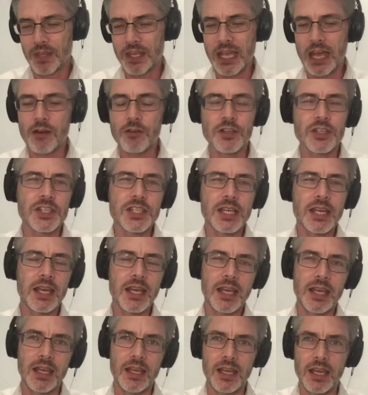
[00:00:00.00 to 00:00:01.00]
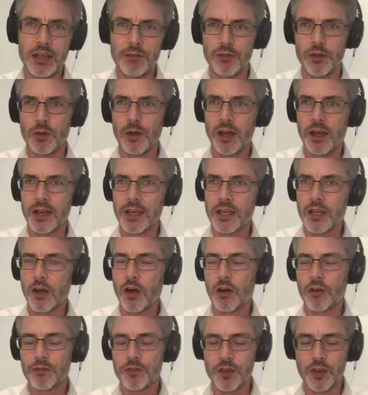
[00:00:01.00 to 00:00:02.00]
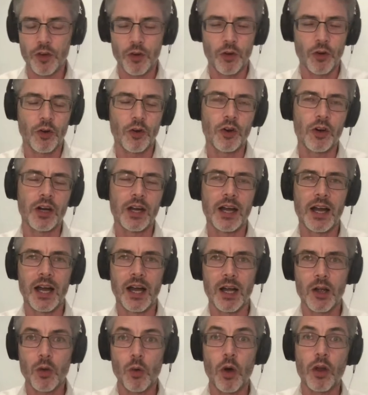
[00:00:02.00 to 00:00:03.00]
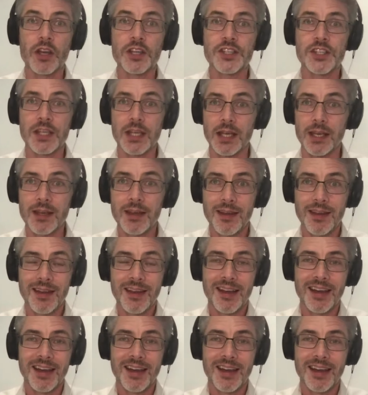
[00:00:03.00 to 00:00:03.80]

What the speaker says: guarantee, if you like, of your quality.